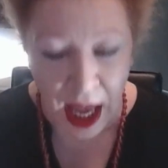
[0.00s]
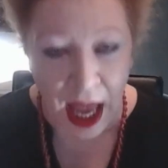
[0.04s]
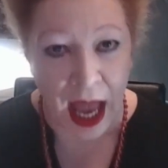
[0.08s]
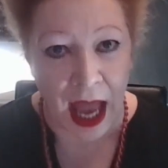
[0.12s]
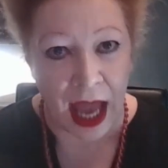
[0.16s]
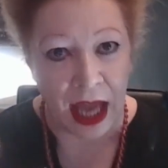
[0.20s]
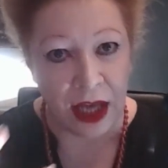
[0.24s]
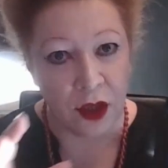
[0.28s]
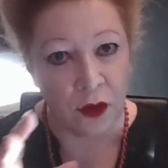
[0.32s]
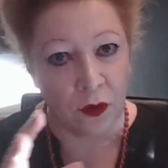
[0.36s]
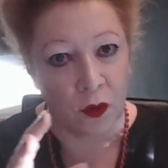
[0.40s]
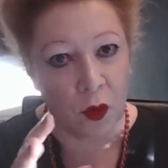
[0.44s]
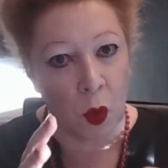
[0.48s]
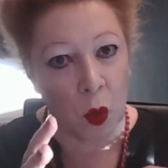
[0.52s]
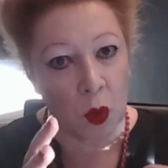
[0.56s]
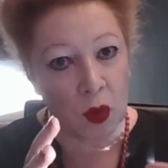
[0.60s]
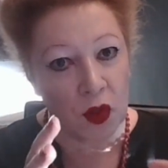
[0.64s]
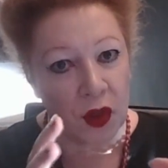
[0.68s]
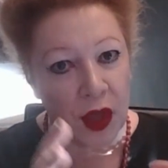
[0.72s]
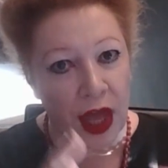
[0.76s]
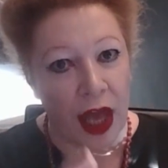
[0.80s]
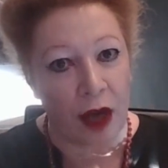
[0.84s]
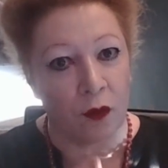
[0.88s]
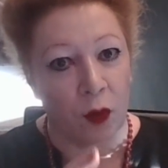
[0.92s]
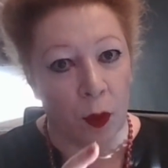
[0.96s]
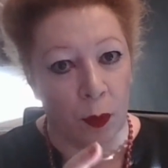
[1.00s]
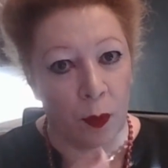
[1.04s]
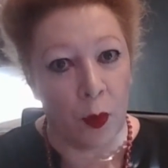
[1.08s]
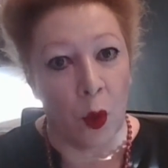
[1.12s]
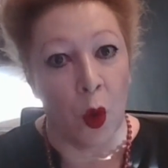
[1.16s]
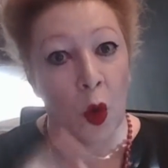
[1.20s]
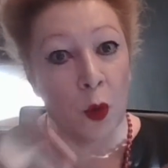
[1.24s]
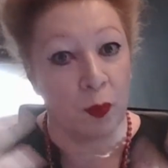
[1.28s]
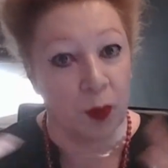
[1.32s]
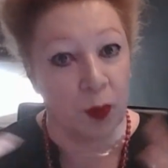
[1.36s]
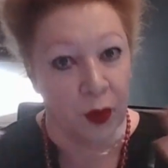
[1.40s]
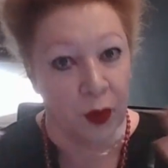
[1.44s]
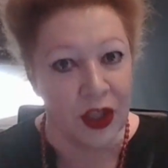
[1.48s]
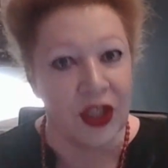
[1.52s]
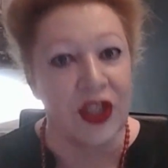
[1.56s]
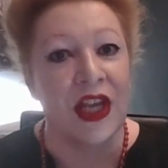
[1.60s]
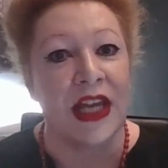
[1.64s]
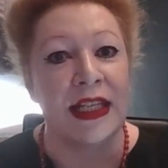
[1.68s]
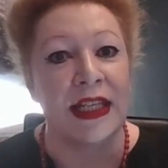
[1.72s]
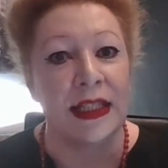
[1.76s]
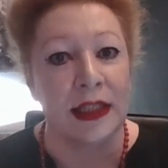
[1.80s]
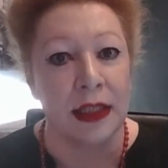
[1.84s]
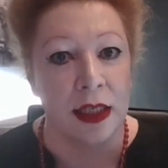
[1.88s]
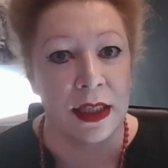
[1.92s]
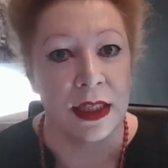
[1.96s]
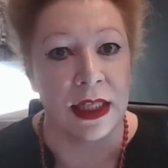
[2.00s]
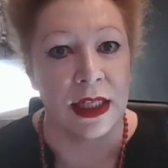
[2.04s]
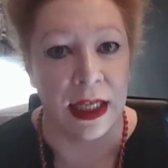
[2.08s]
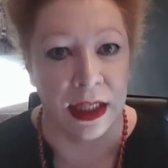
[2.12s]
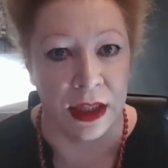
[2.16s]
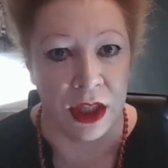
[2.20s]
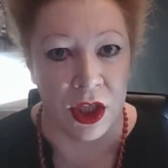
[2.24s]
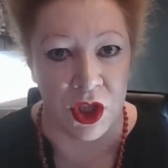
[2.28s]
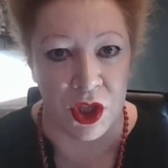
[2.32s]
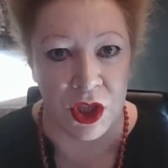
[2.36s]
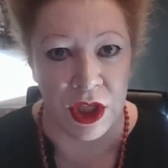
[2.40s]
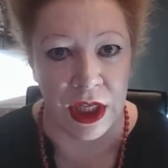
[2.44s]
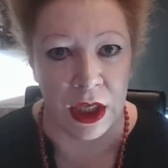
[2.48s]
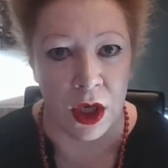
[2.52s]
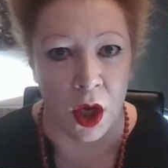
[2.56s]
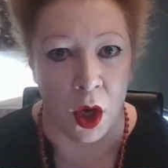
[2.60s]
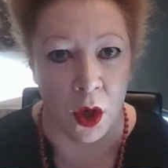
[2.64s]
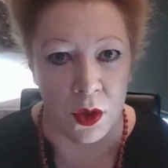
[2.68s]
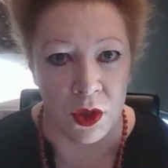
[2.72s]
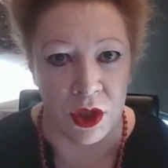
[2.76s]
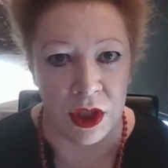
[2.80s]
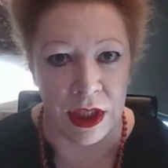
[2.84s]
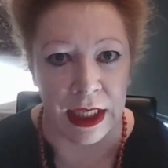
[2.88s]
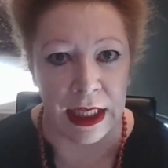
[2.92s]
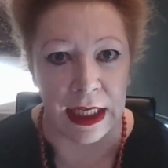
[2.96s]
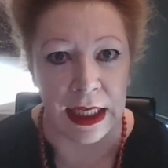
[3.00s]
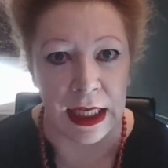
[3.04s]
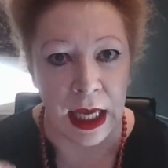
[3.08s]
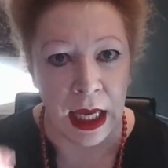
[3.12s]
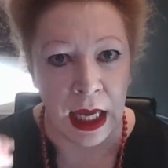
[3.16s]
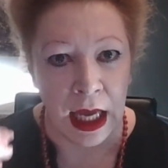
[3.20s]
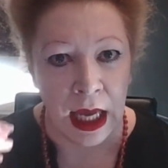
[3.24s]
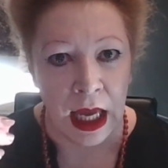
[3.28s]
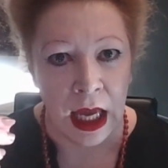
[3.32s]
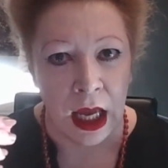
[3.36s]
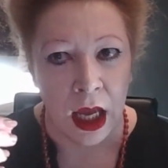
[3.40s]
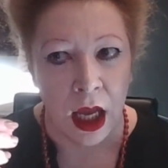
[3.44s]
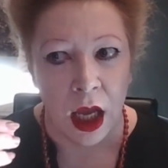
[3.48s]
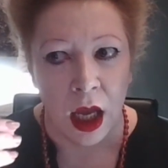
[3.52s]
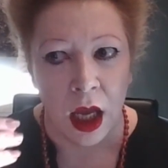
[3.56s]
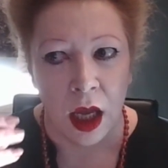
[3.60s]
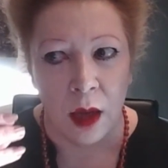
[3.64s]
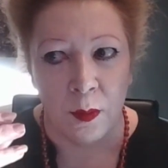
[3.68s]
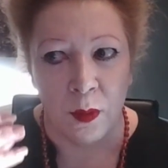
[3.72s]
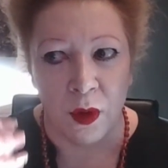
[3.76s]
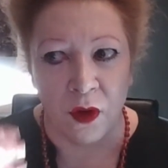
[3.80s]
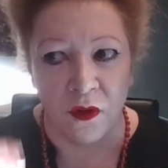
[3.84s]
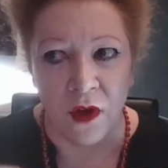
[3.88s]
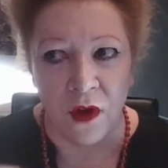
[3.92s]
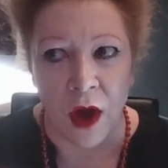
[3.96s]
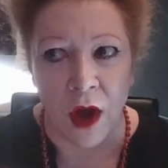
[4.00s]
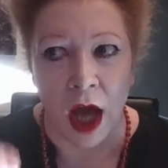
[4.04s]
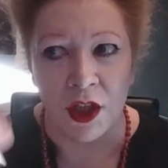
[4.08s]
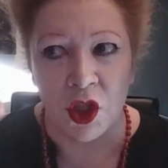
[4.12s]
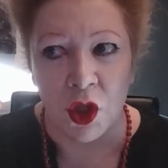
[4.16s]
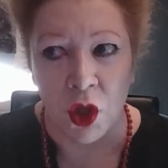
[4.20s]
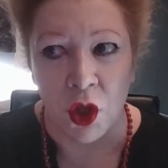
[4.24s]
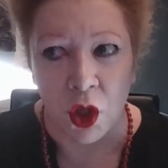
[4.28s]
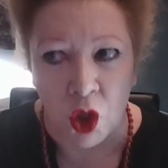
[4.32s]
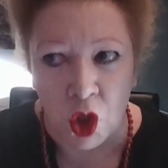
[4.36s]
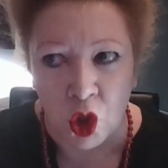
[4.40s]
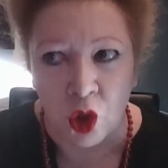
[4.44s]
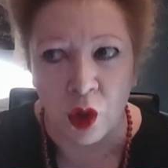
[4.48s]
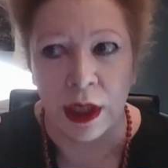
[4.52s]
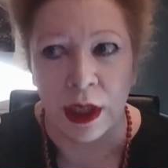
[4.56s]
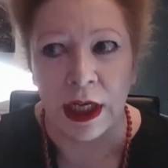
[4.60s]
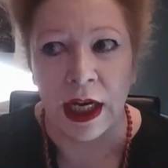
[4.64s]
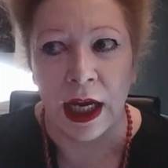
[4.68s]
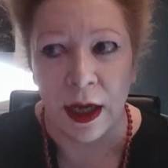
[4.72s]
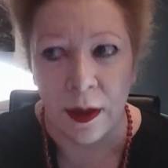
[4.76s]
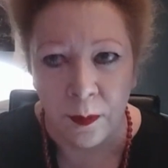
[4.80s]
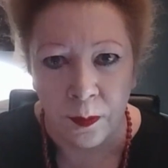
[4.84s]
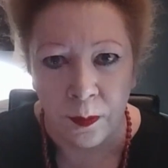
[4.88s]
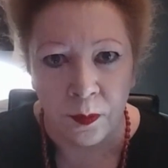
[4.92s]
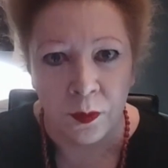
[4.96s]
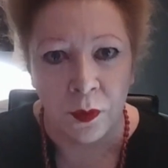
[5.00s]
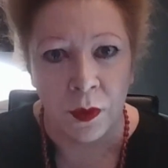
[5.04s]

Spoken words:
And of course, that report presented in the COC provides the trigger